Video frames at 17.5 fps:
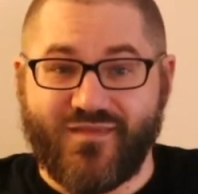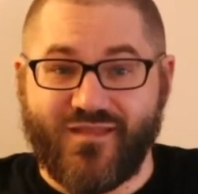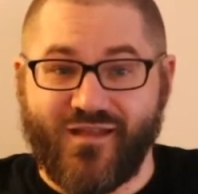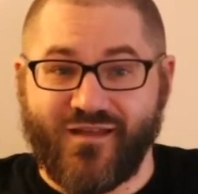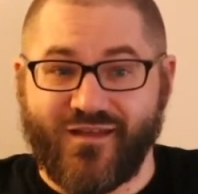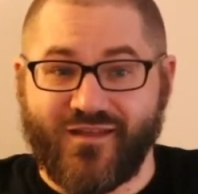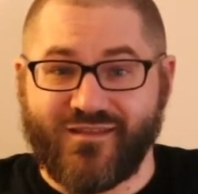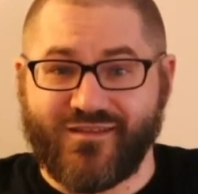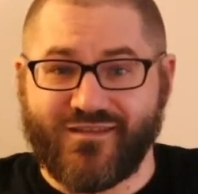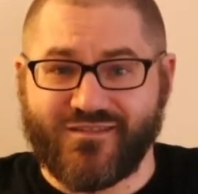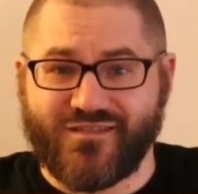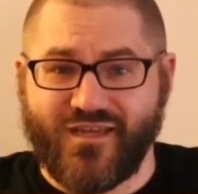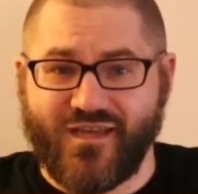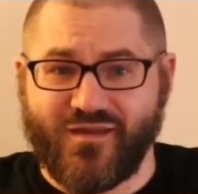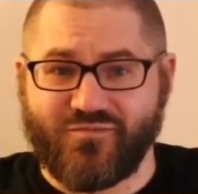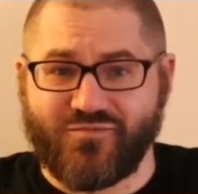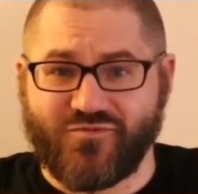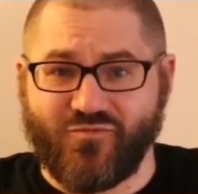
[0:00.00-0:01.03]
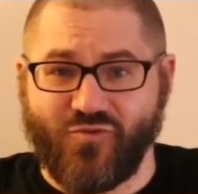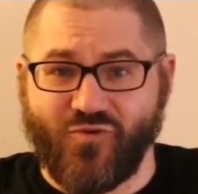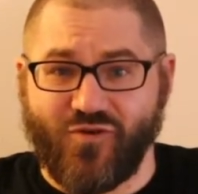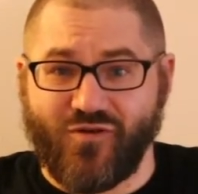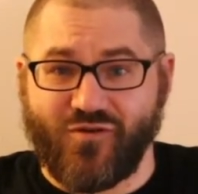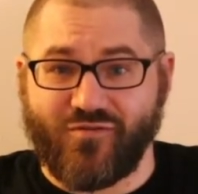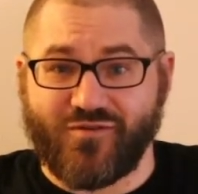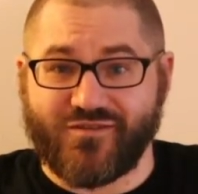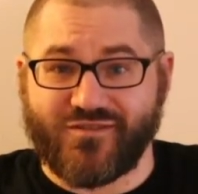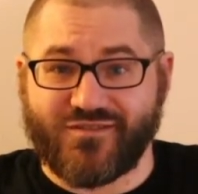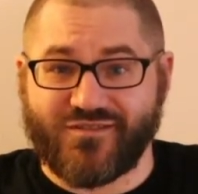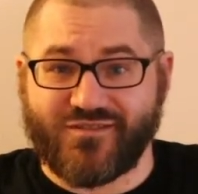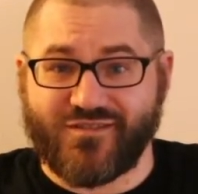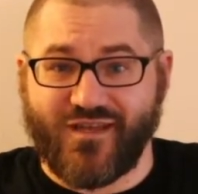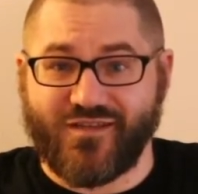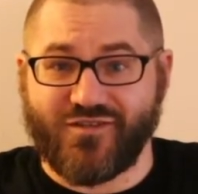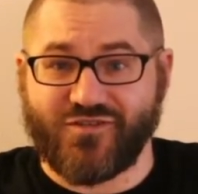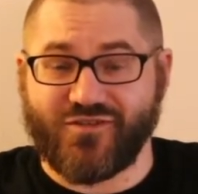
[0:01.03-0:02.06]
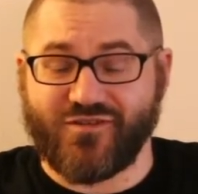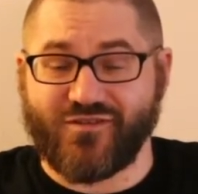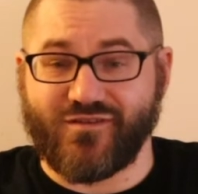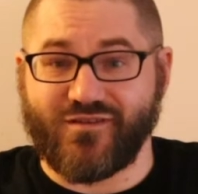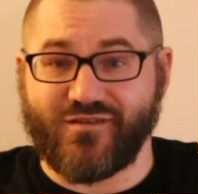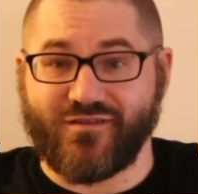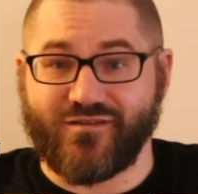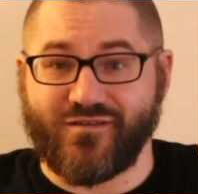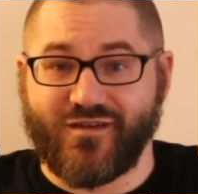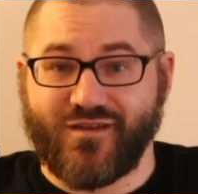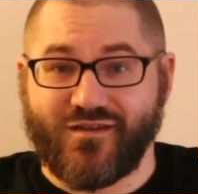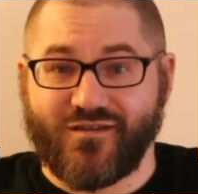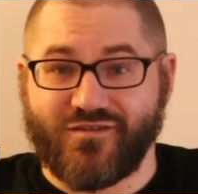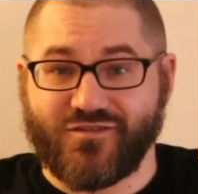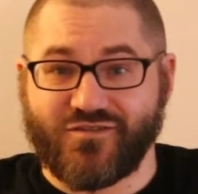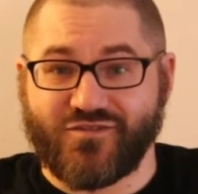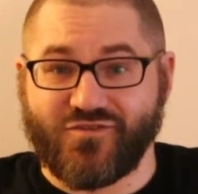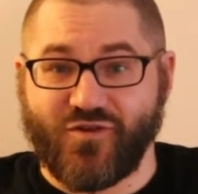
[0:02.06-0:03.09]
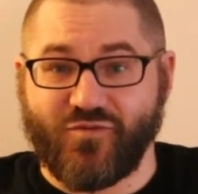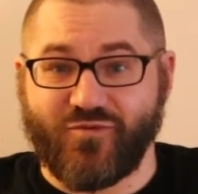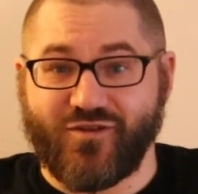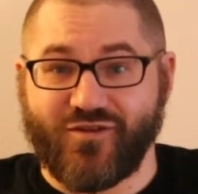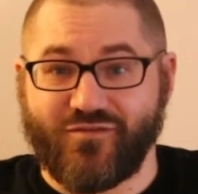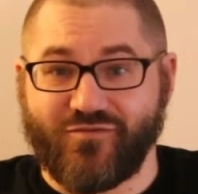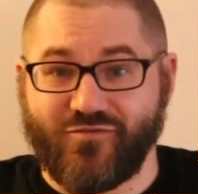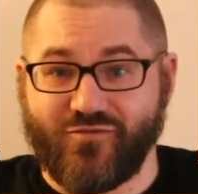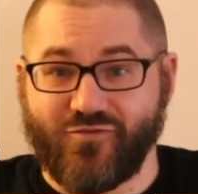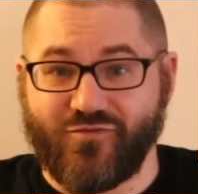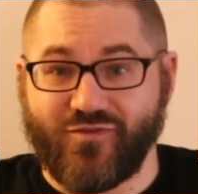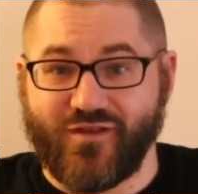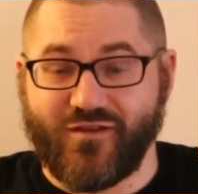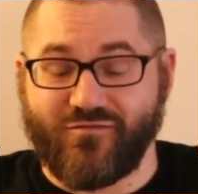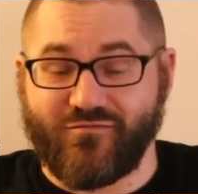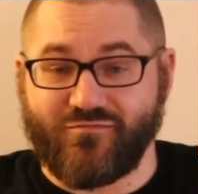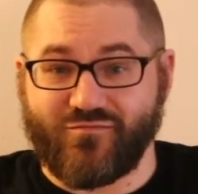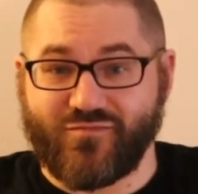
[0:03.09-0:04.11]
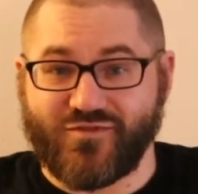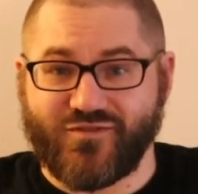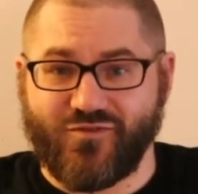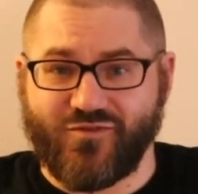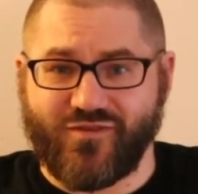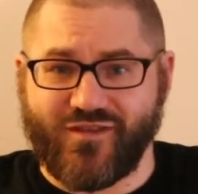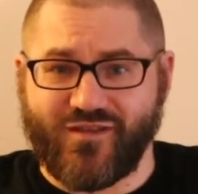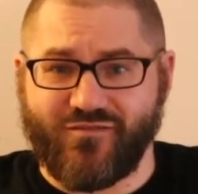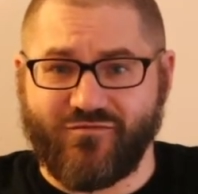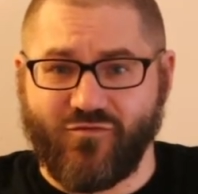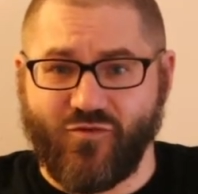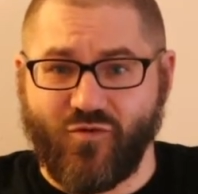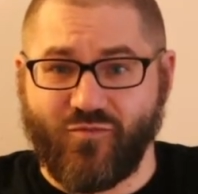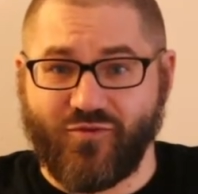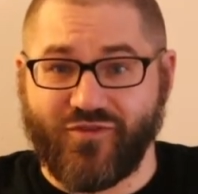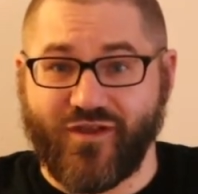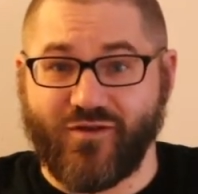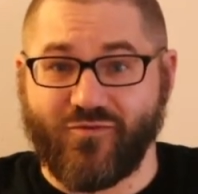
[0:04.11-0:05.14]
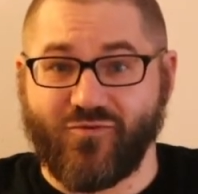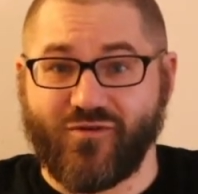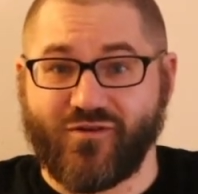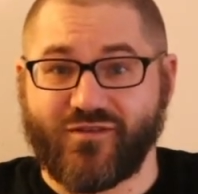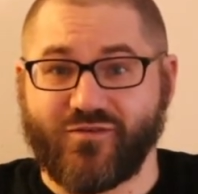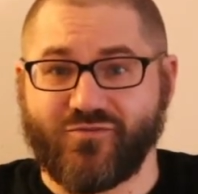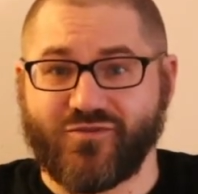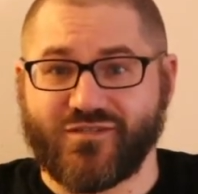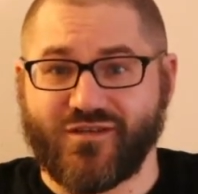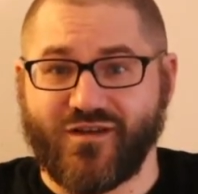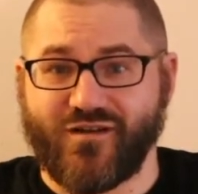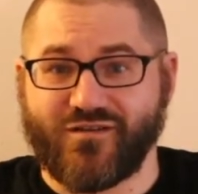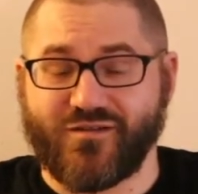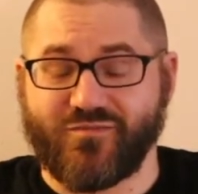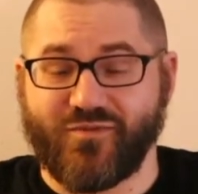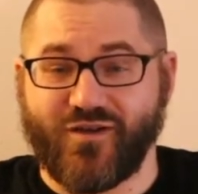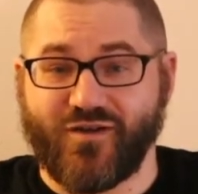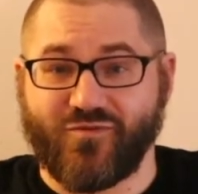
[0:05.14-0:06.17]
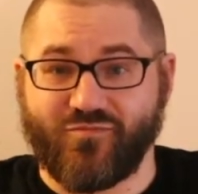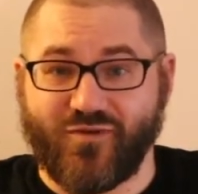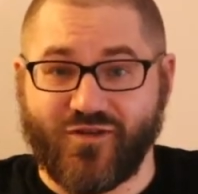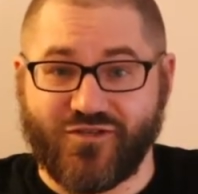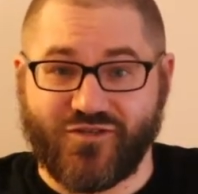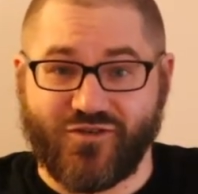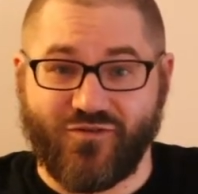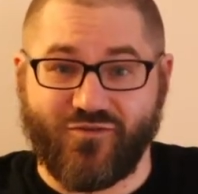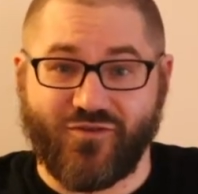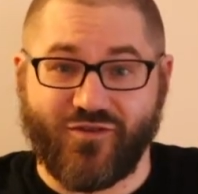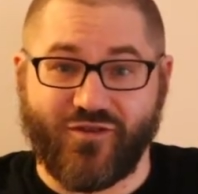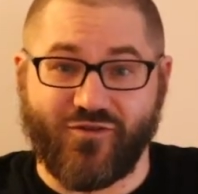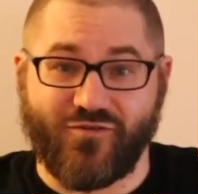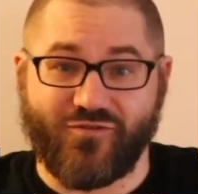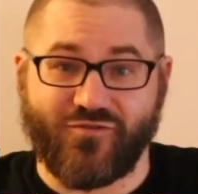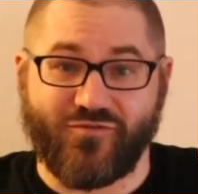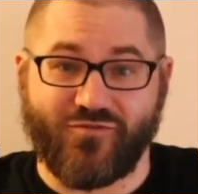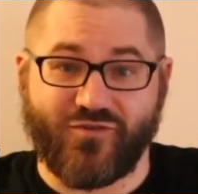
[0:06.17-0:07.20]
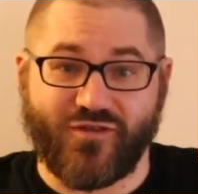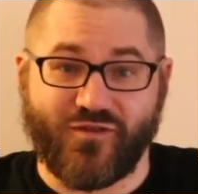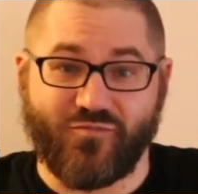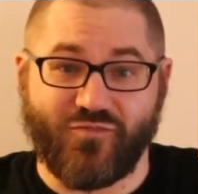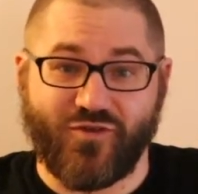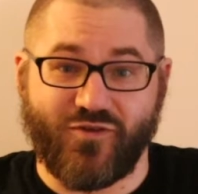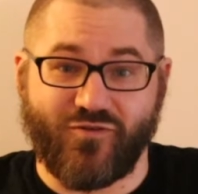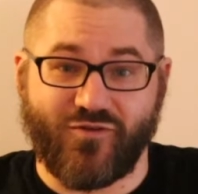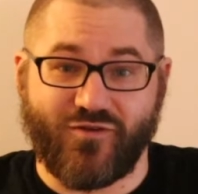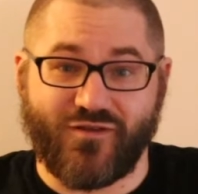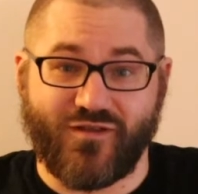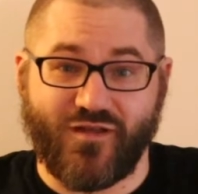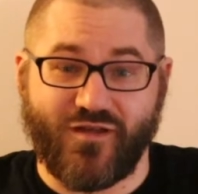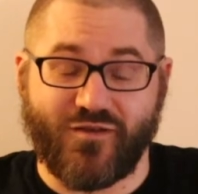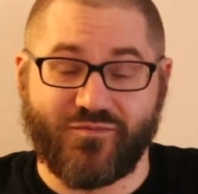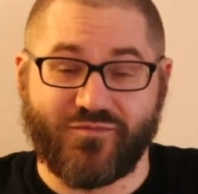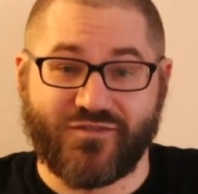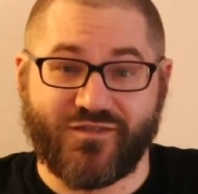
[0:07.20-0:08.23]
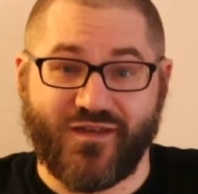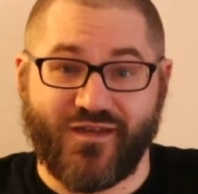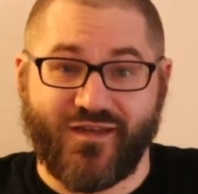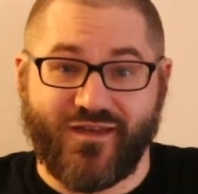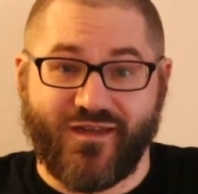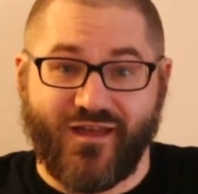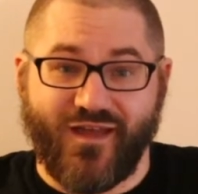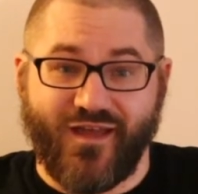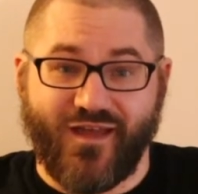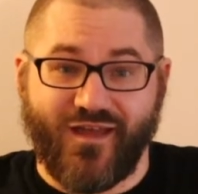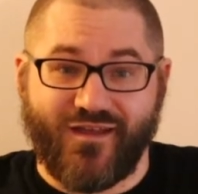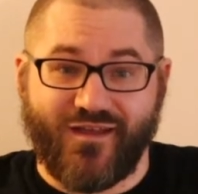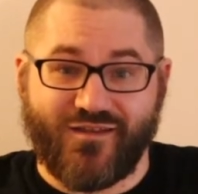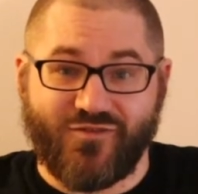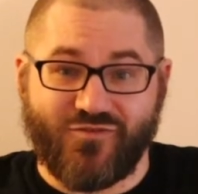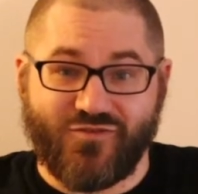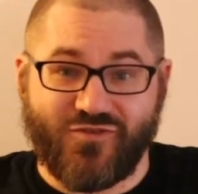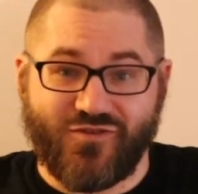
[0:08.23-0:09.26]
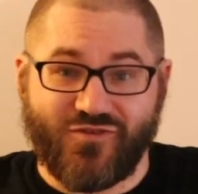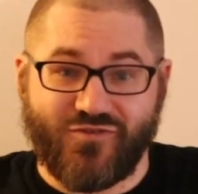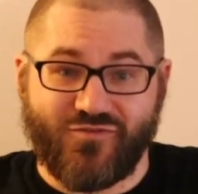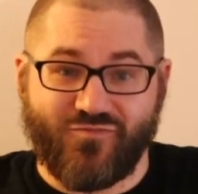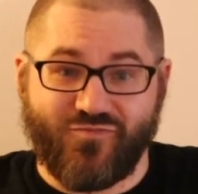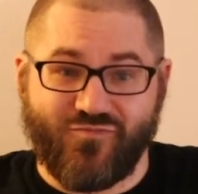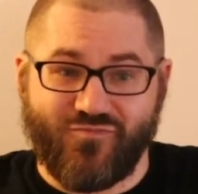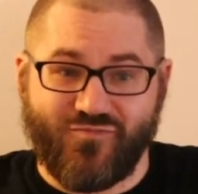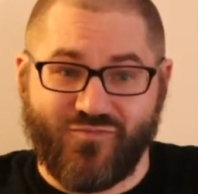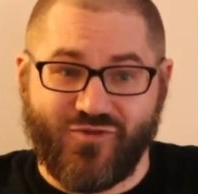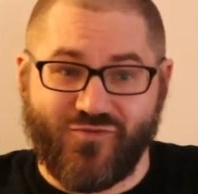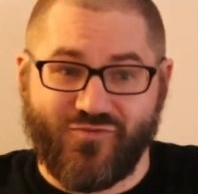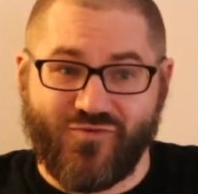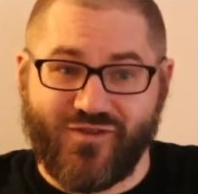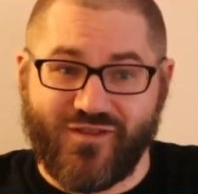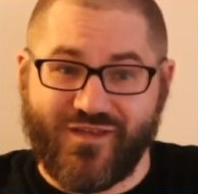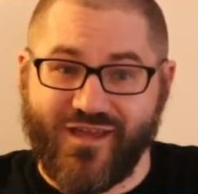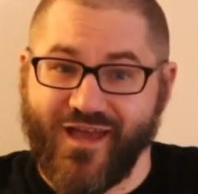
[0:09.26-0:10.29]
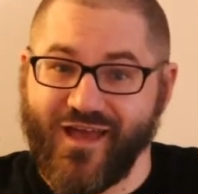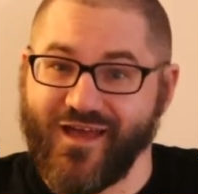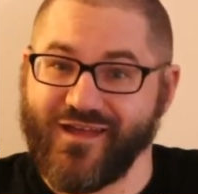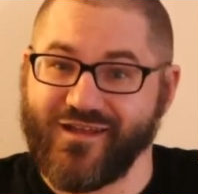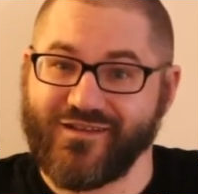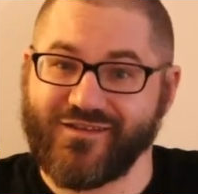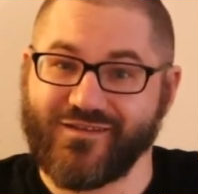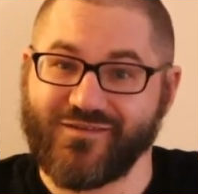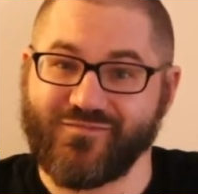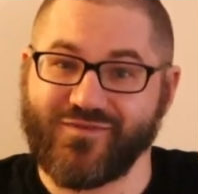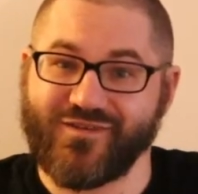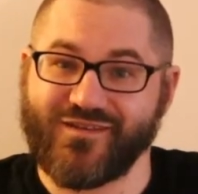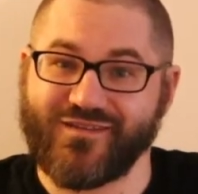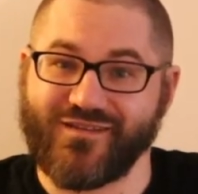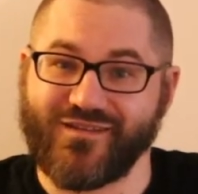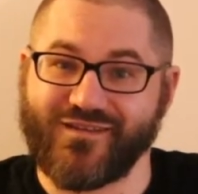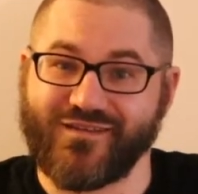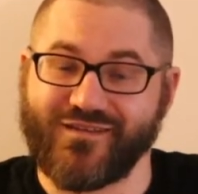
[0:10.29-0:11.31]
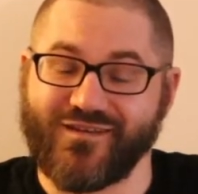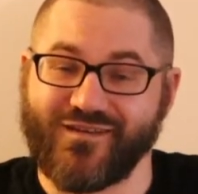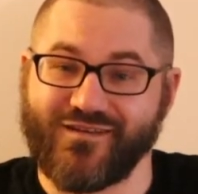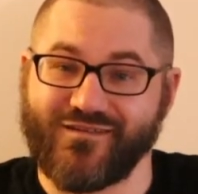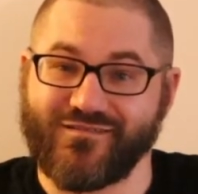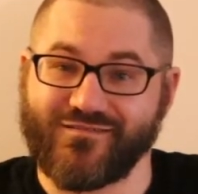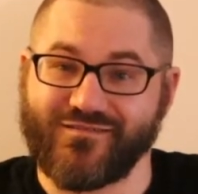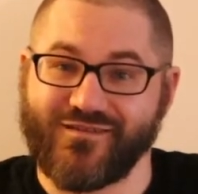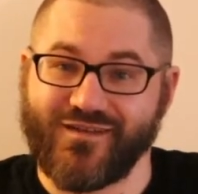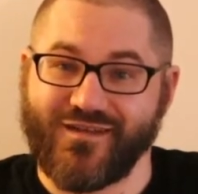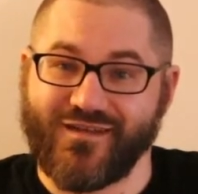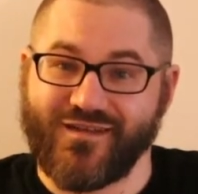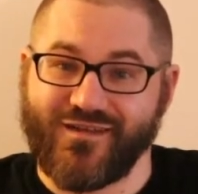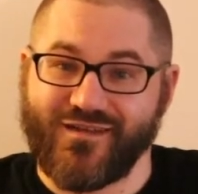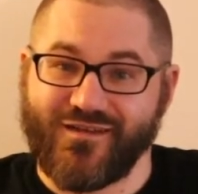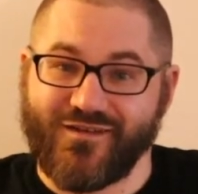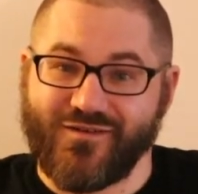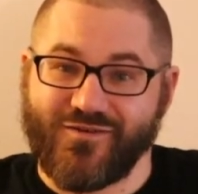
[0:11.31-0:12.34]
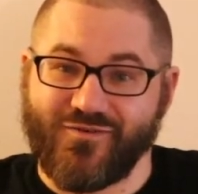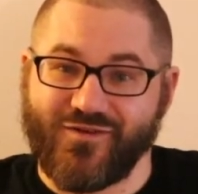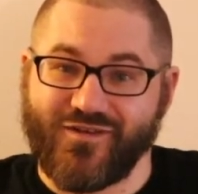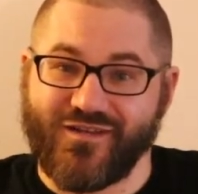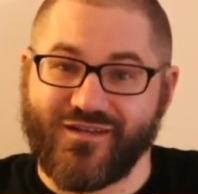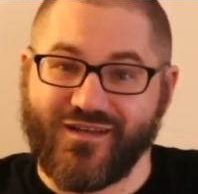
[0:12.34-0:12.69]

And these games were essentially distributed through the informal network that we talked about much earlier, through the computer clubs. And you really had to be like well, you didn't